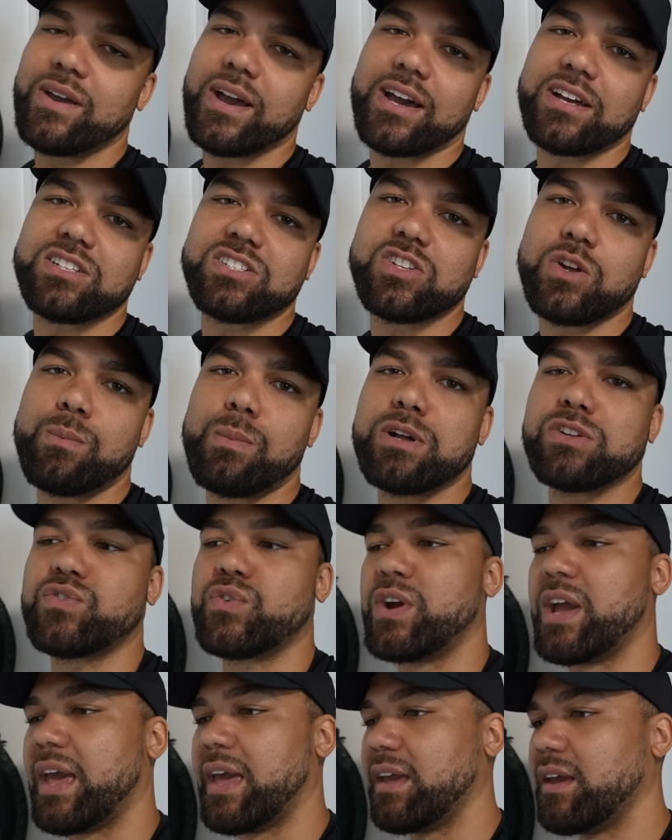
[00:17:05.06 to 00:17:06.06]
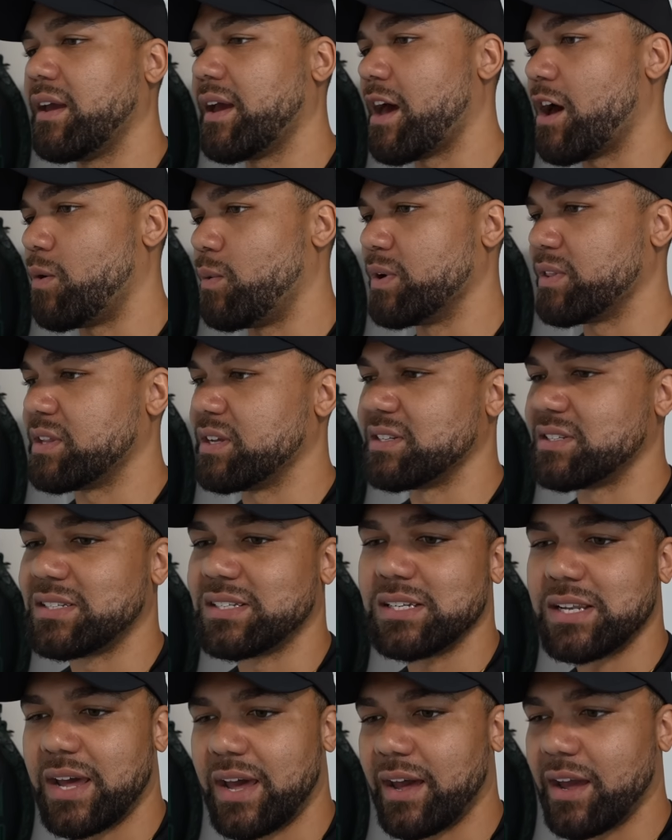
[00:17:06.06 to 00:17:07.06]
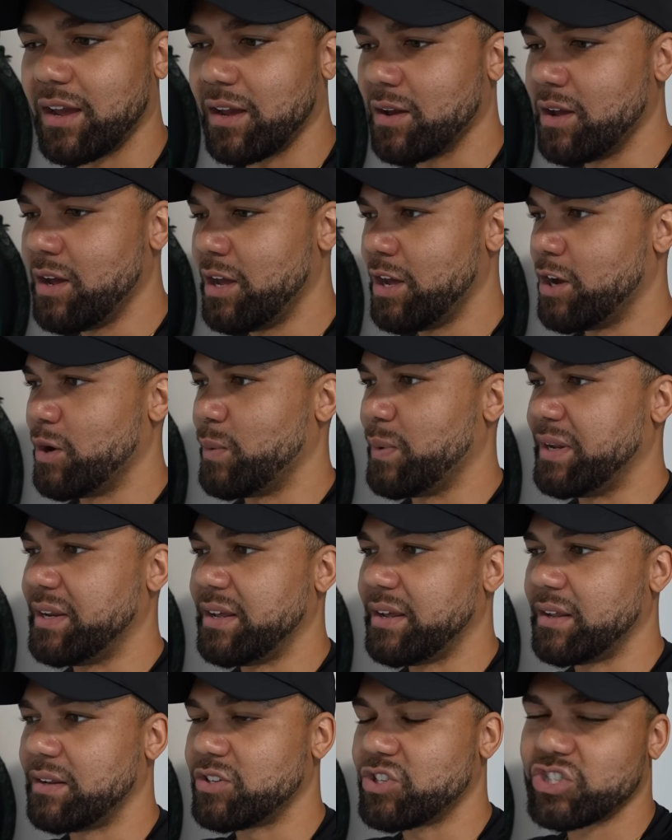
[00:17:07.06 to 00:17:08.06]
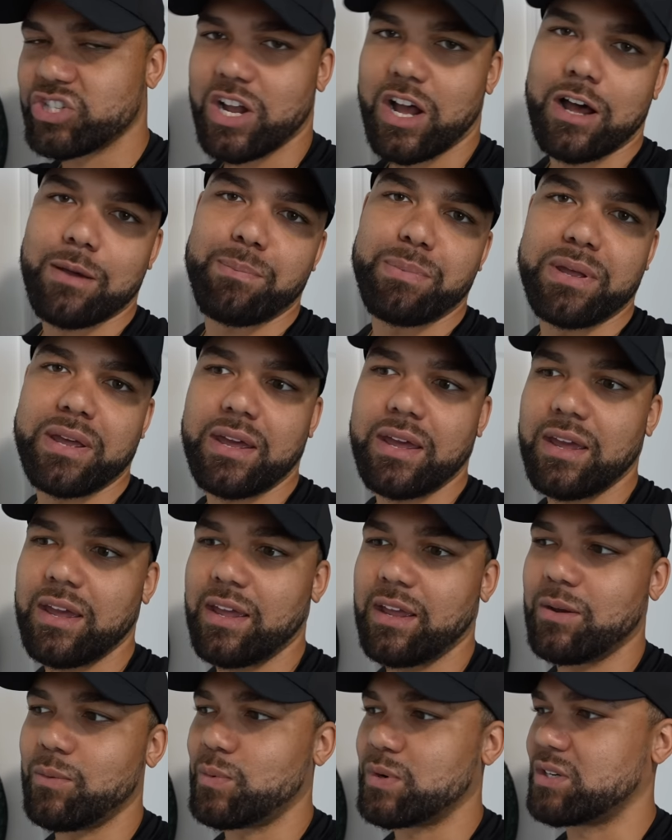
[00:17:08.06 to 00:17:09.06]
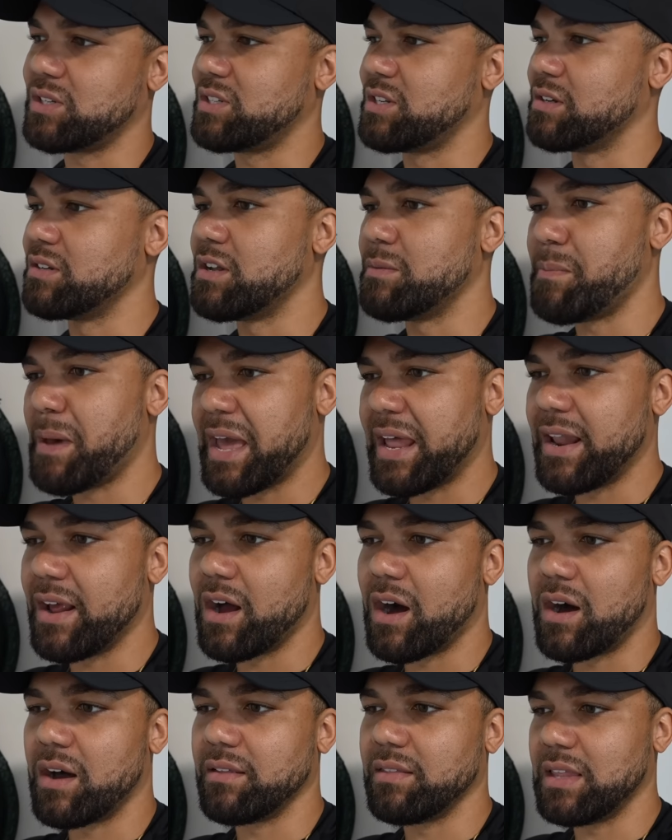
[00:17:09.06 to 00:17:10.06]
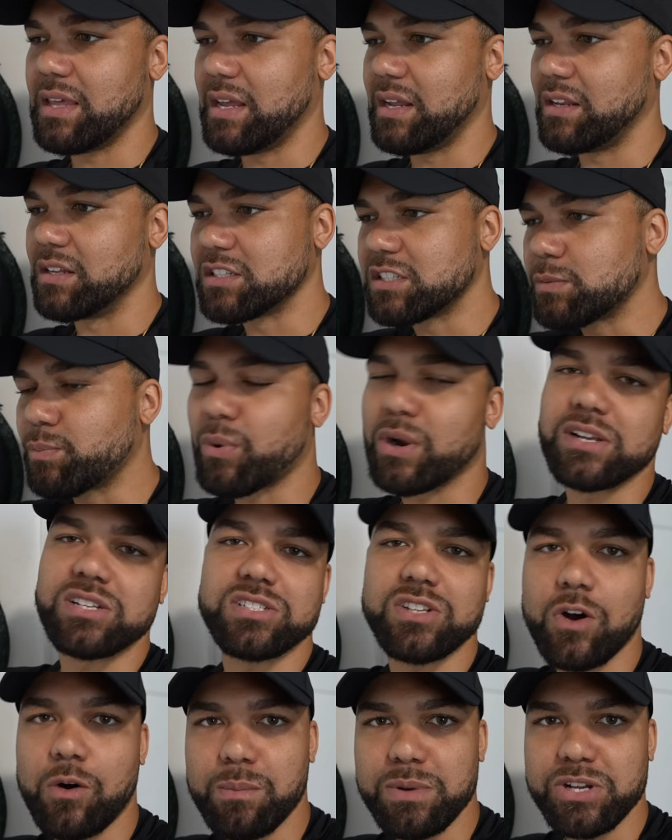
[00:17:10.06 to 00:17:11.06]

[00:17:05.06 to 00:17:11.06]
guys so much for hanging out with us today. We did shopping, we're still debating on the Nespresso